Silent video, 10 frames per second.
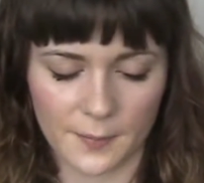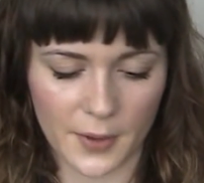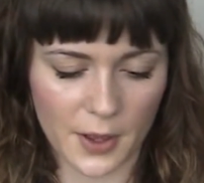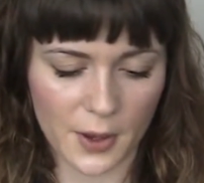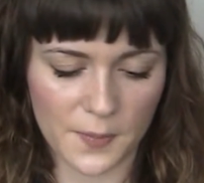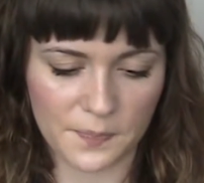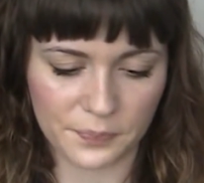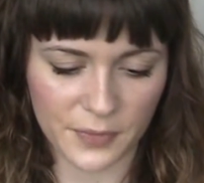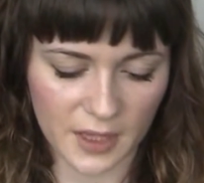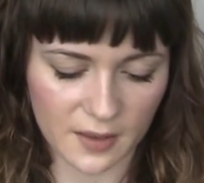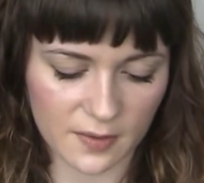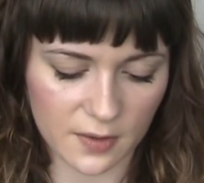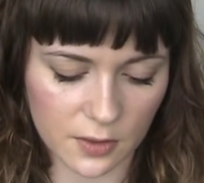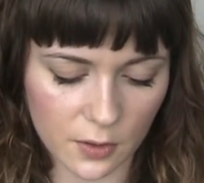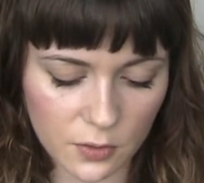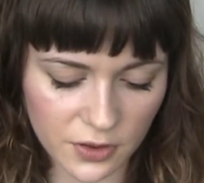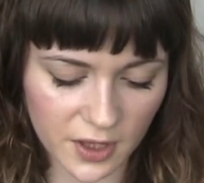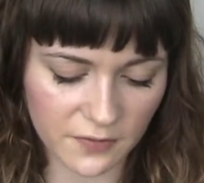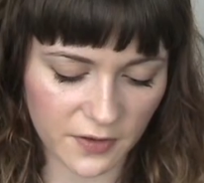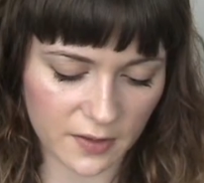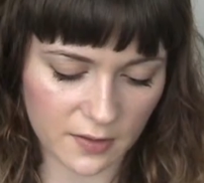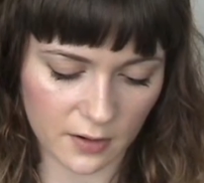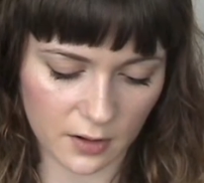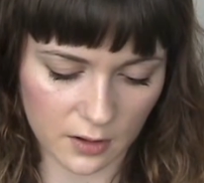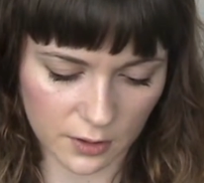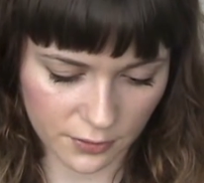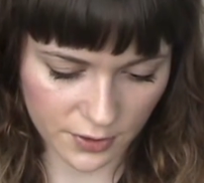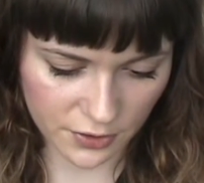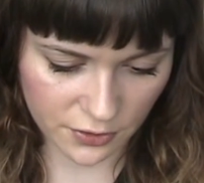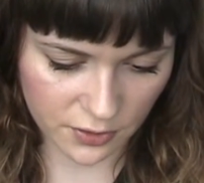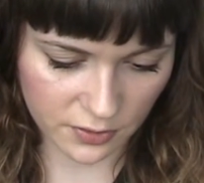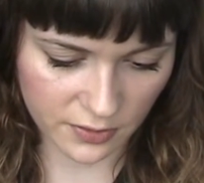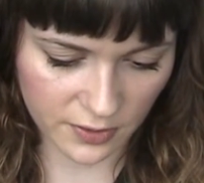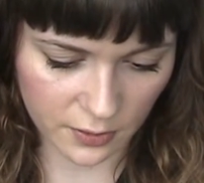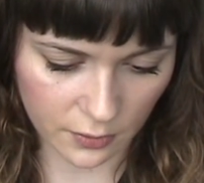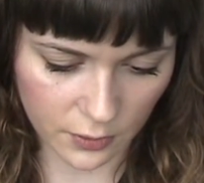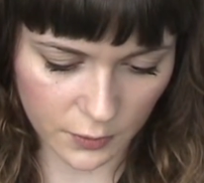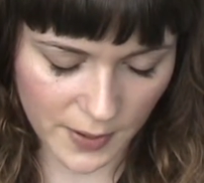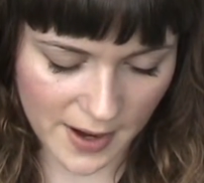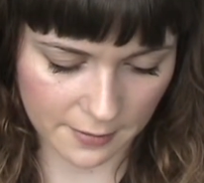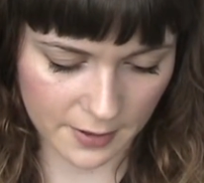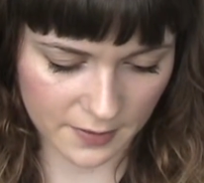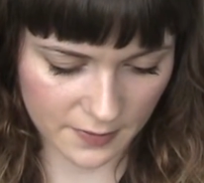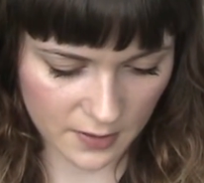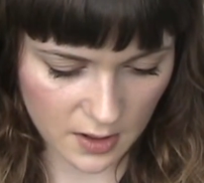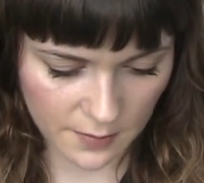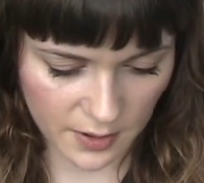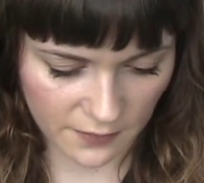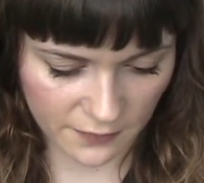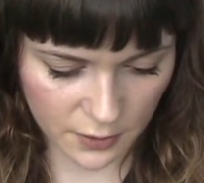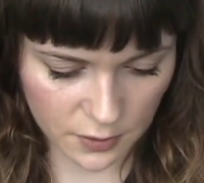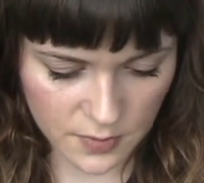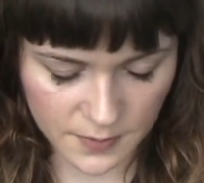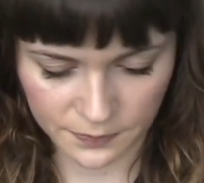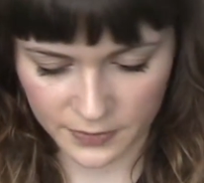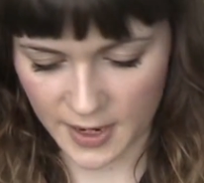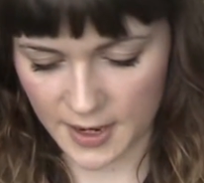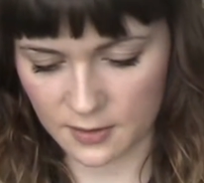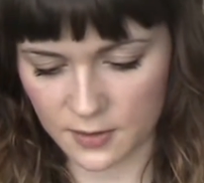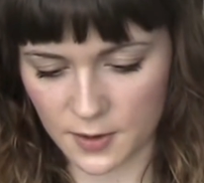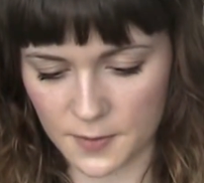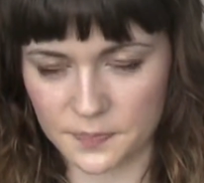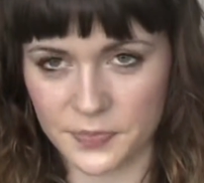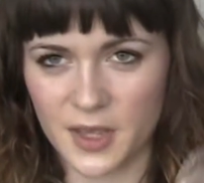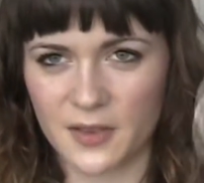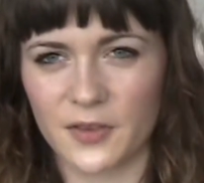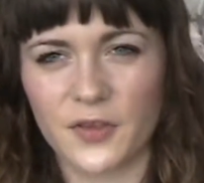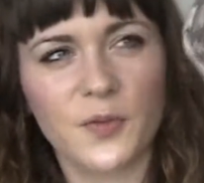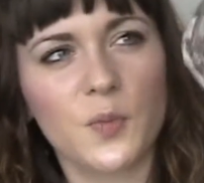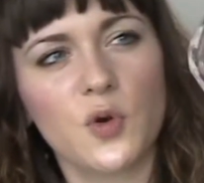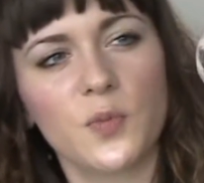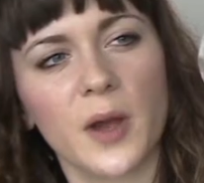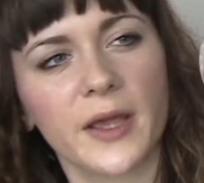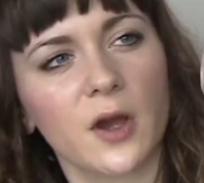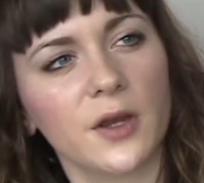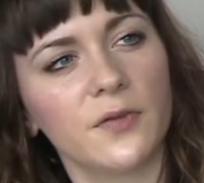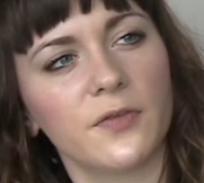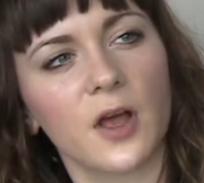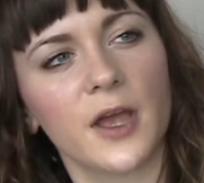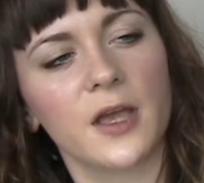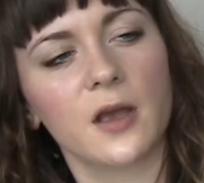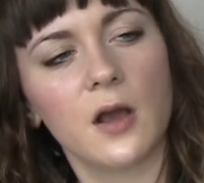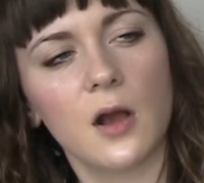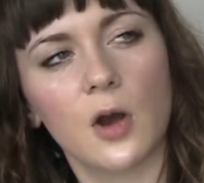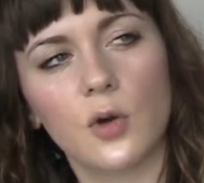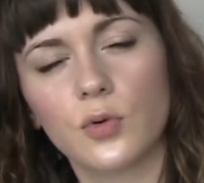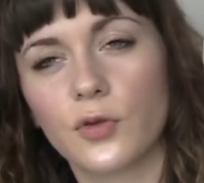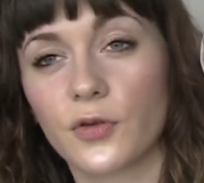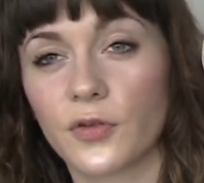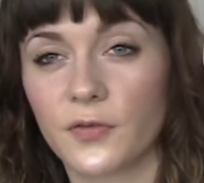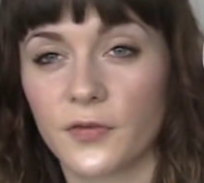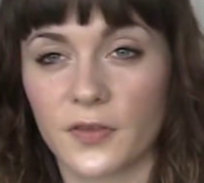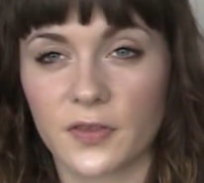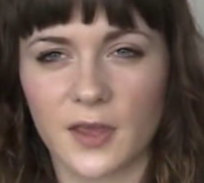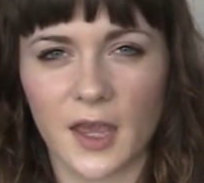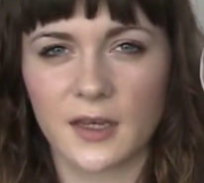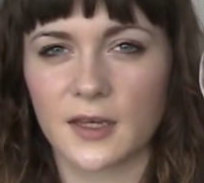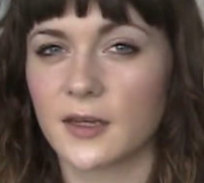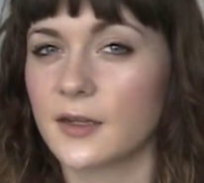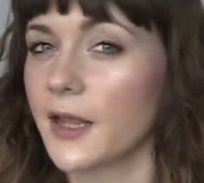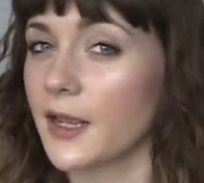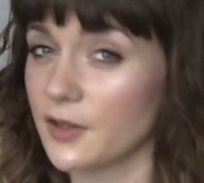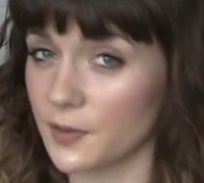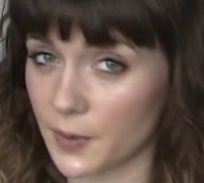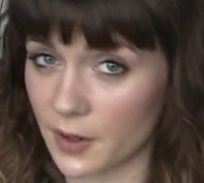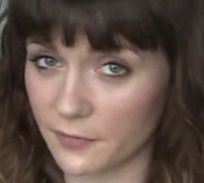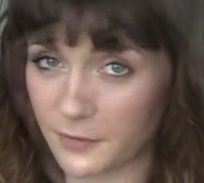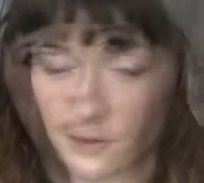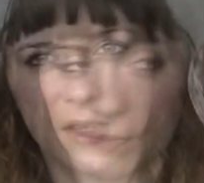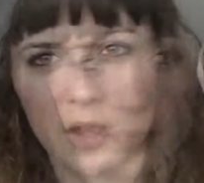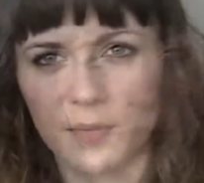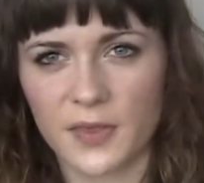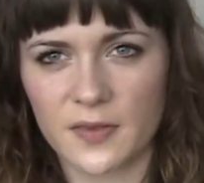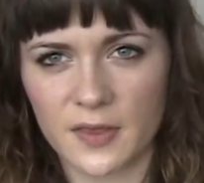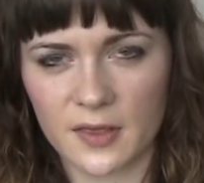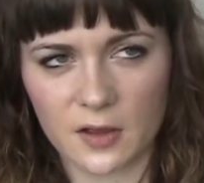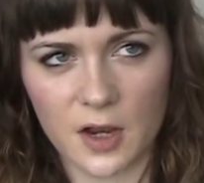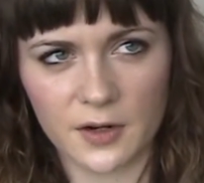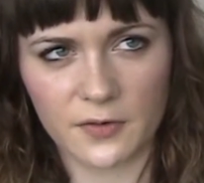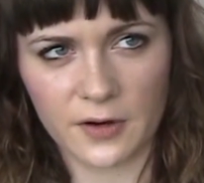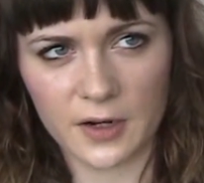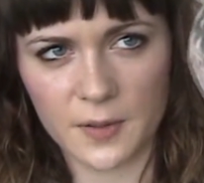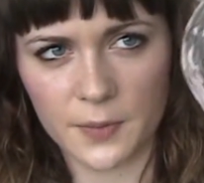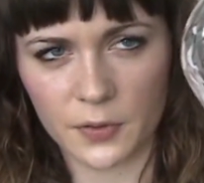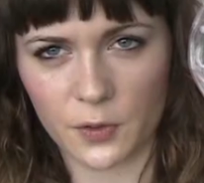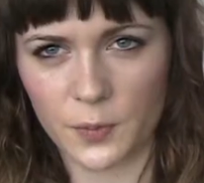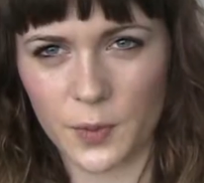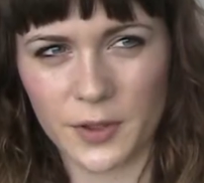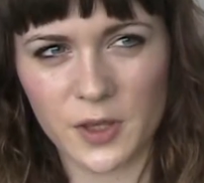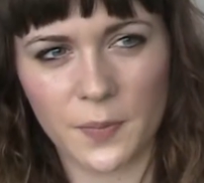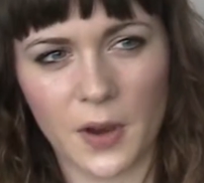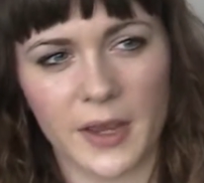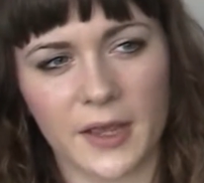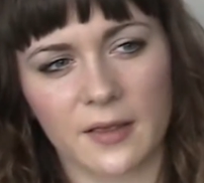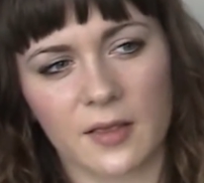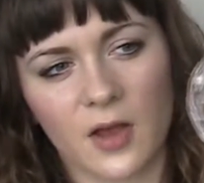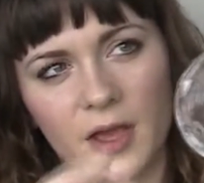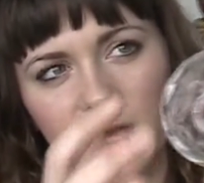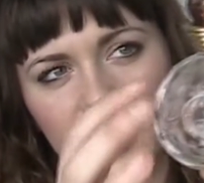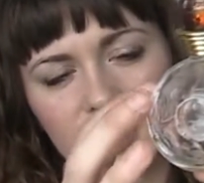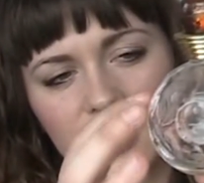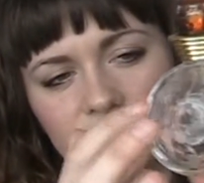But it's the Dolce Vita Christian Dior Paris perfume. And this is more of my kind of like older, sophisticated lady perfume. It comes in this kind of clear bottle, but when you buy it, it's like